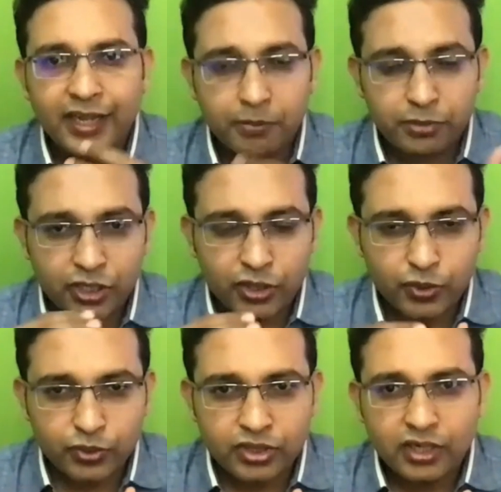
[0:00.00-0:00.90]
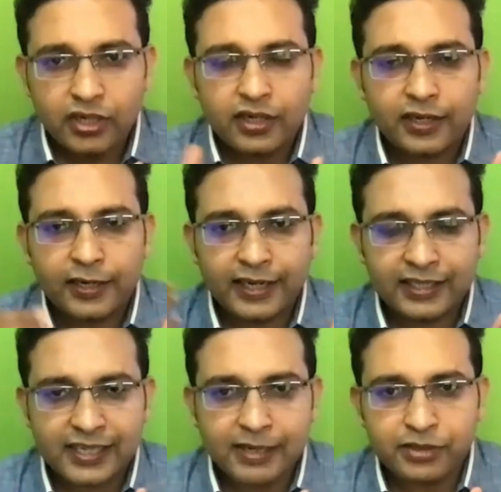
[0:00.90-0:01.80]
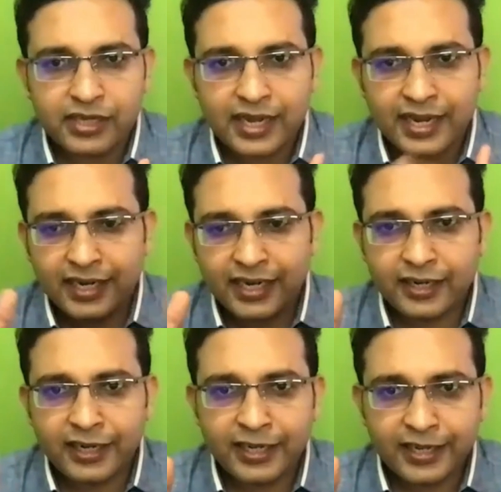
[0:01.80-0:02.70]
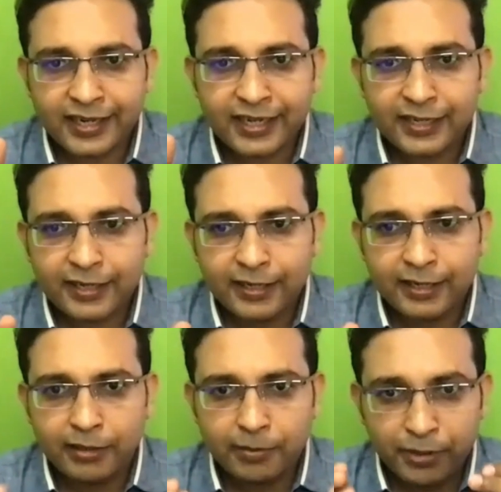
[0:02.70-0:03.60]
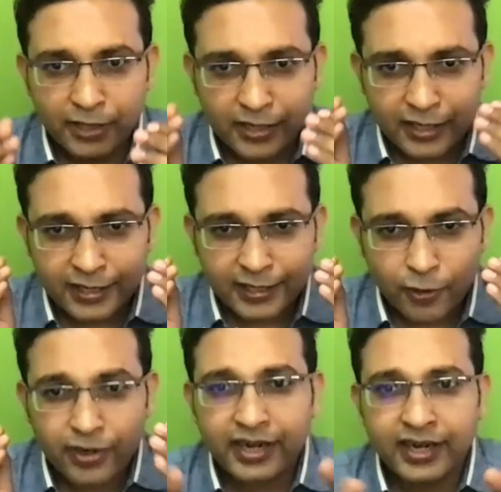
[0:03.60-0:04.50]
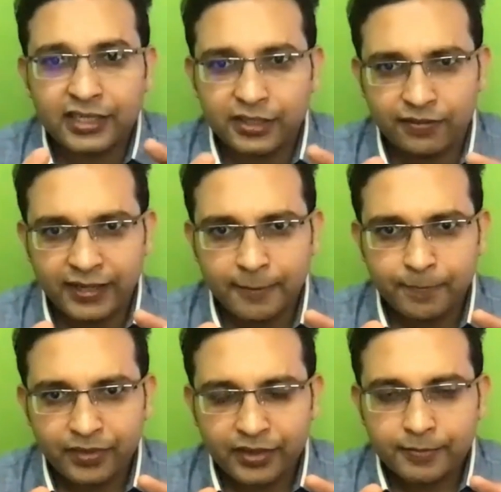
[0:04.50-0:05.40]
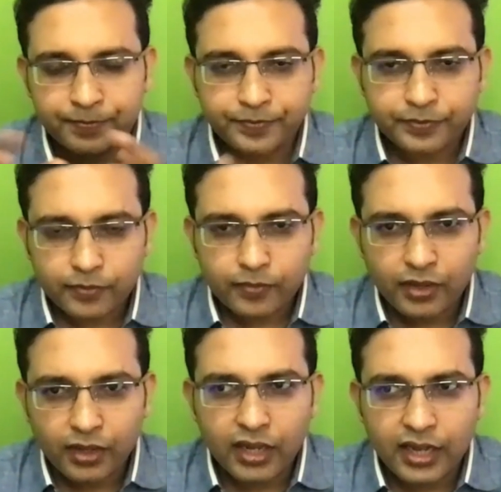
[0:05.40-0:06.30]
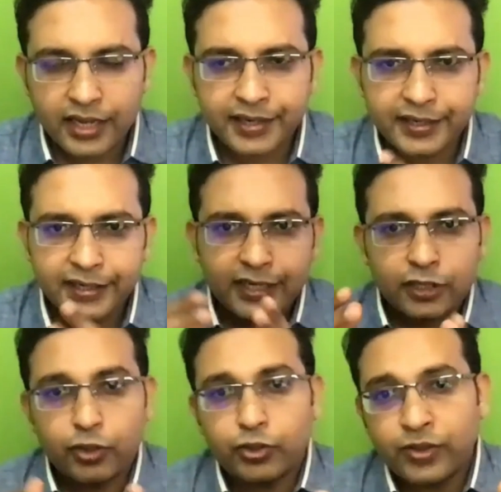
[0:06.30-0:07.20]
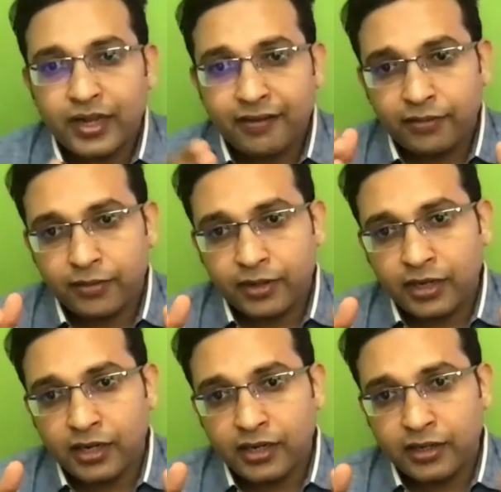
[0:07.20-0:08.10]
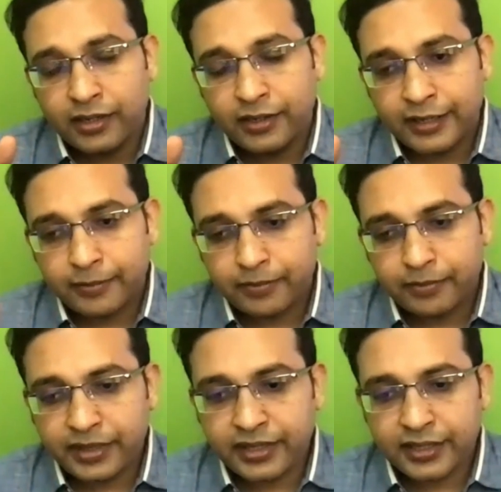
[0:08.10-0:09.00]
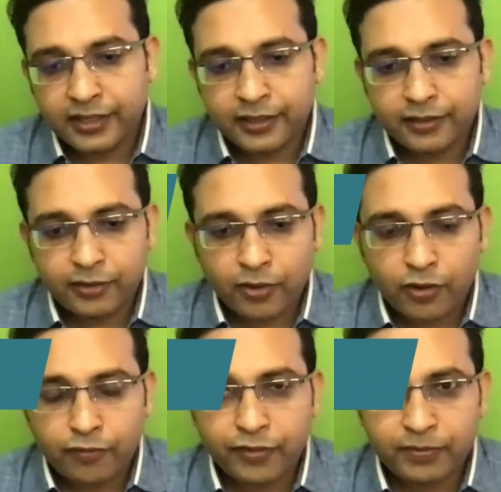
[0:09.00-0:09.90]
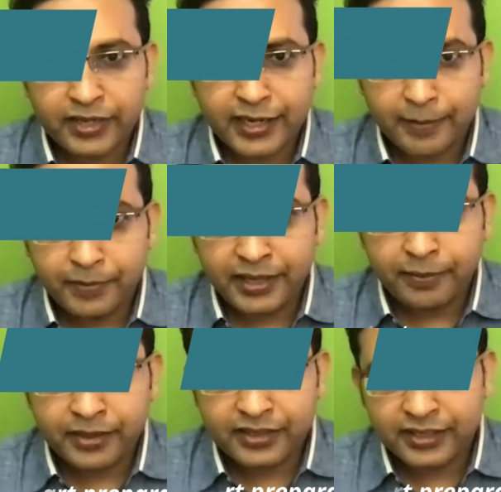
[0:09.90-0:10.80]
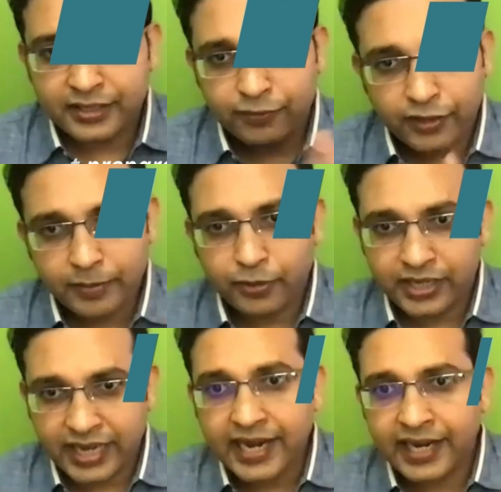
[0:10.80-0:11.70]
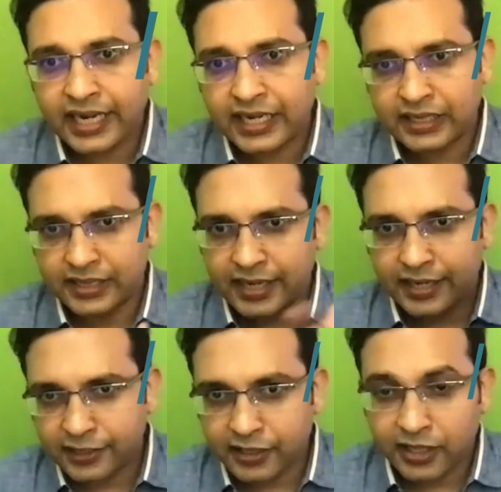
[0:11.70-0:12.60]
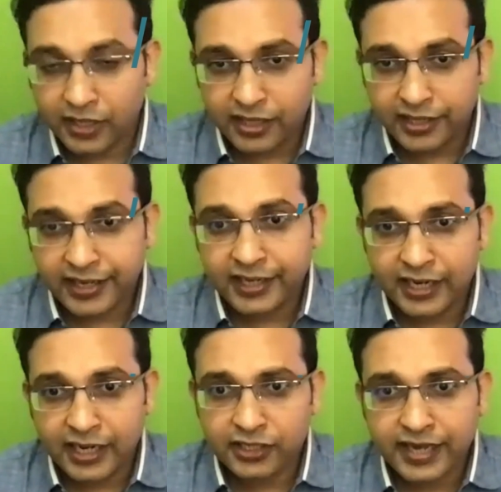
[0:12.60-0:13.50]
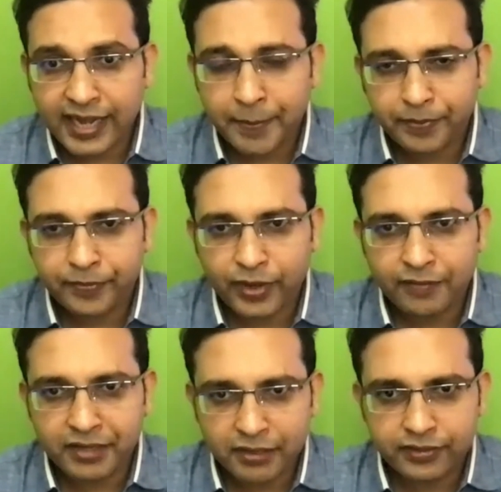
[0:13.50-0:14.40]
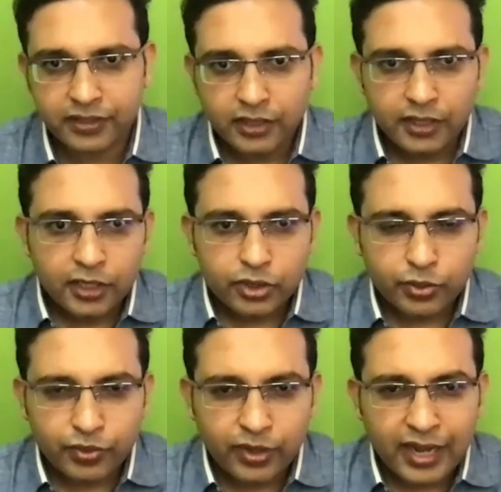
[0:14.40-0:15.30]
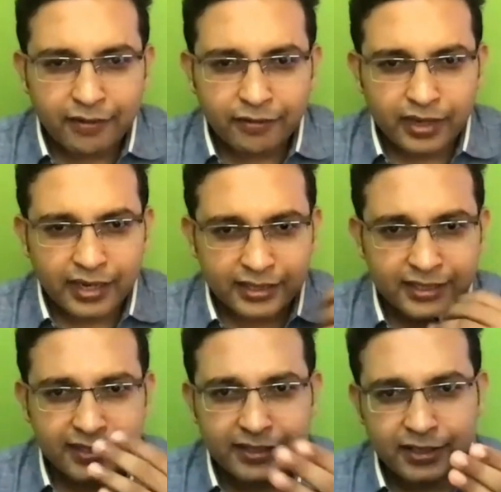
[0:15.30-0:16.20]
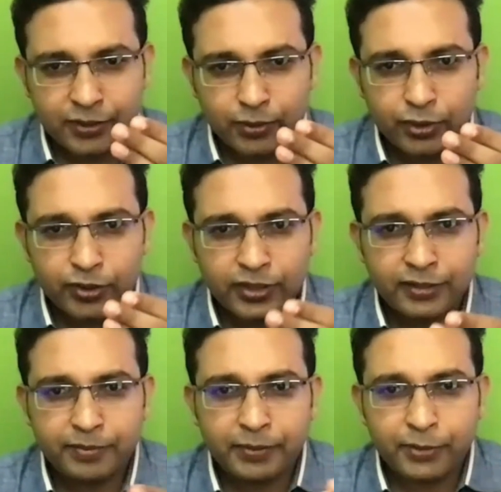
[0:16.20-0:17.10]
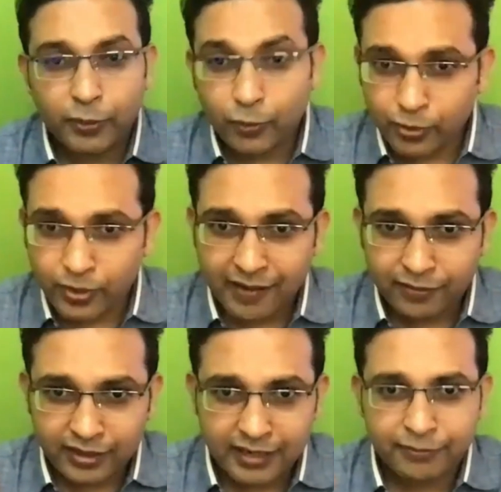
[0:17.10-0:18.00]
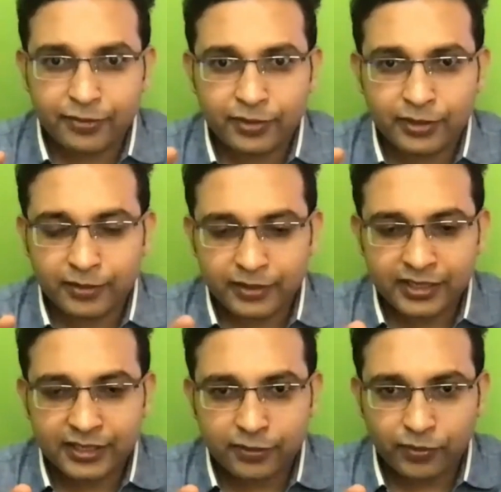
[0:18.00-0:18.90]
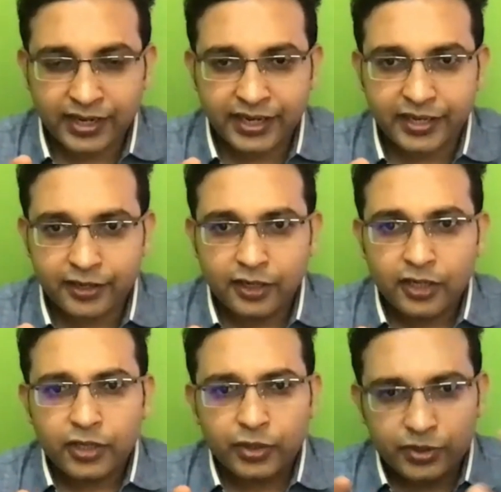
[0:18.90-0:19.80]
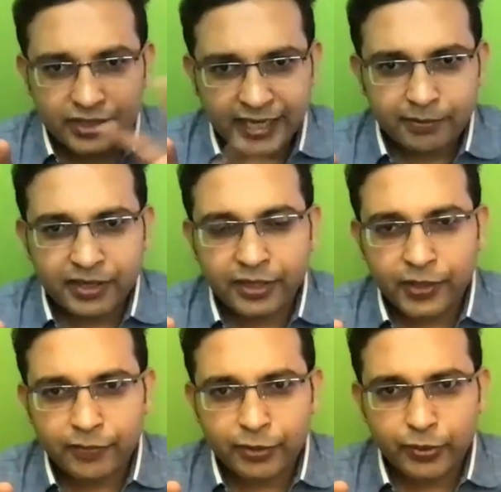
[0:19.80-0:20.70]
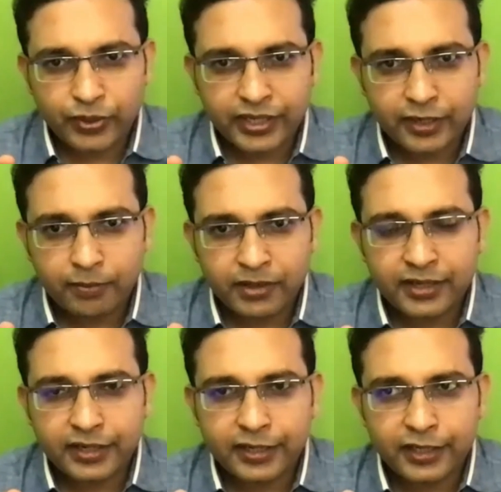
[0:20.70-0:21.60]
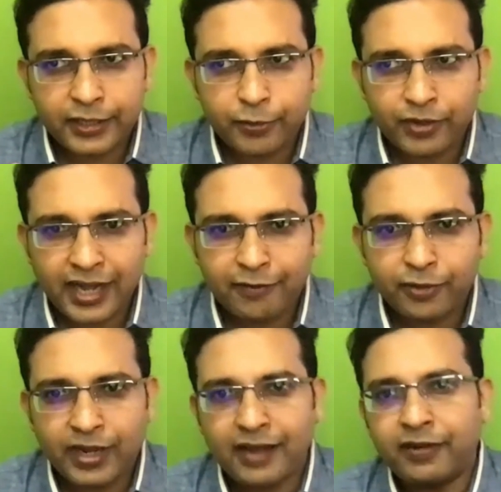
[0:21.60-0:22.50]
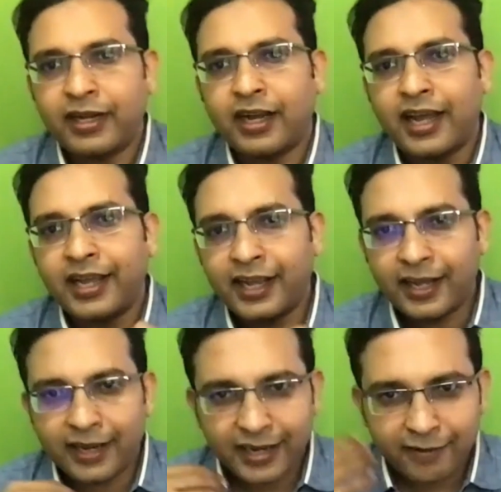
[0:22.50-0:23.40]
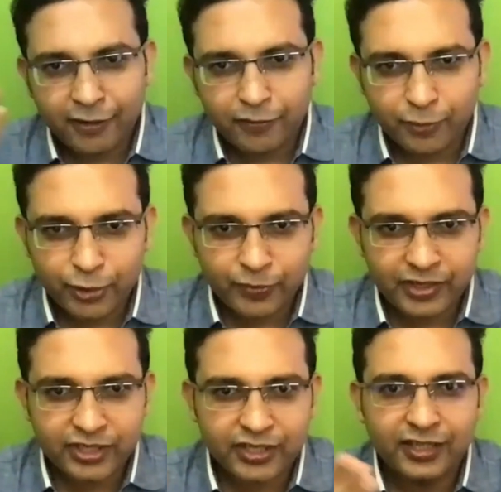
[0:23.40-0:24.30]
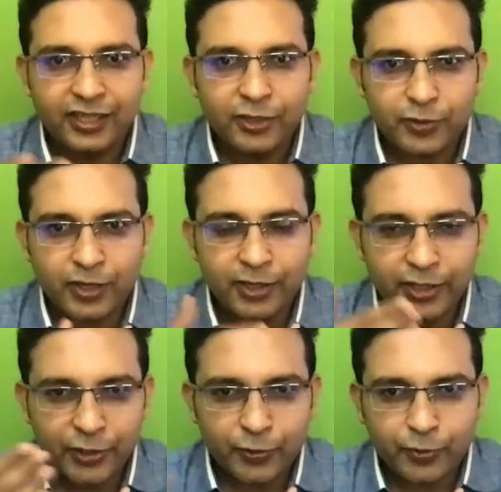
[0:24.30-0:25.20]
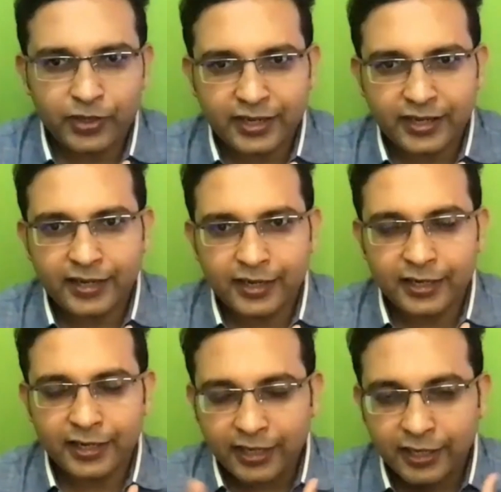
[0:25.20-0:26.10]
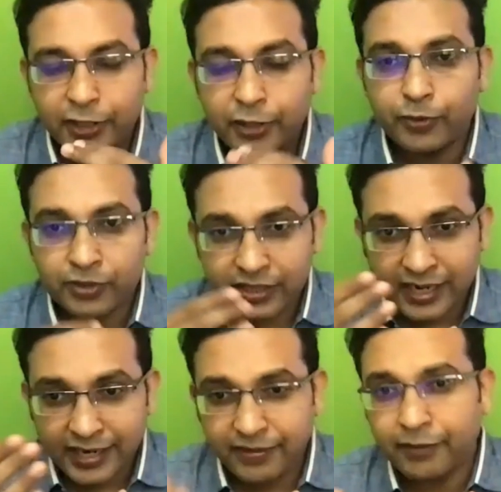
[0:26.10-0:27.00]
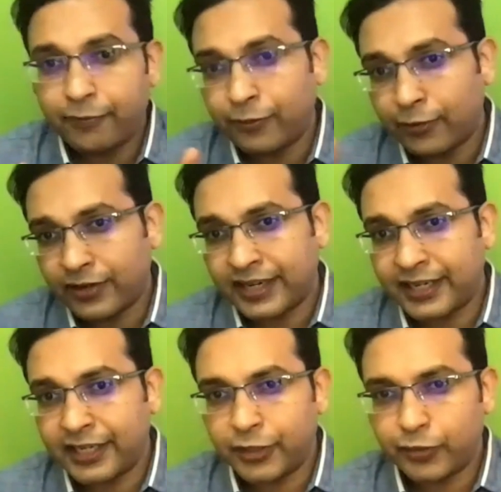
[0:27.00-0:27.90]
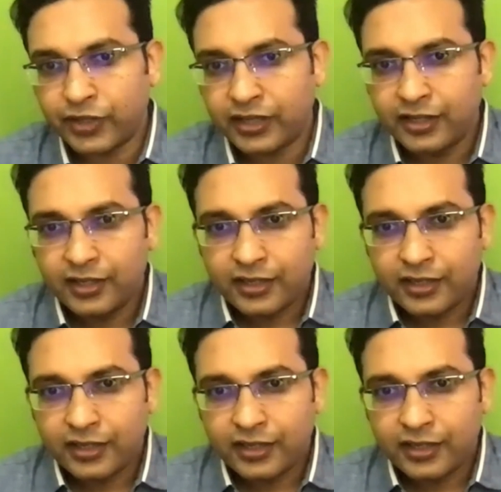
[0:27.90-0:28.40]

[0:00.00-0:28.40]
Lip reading: MCQs, exams, and learning in a particular organized way. And those who have been off from their MD medicine for about 10 years, there's a really large gap you have left. So you have, as I told to the people who have left just 1 year, same thing you have to do here. But you have to have a high level of motivation to continue working, continue striving for getting into the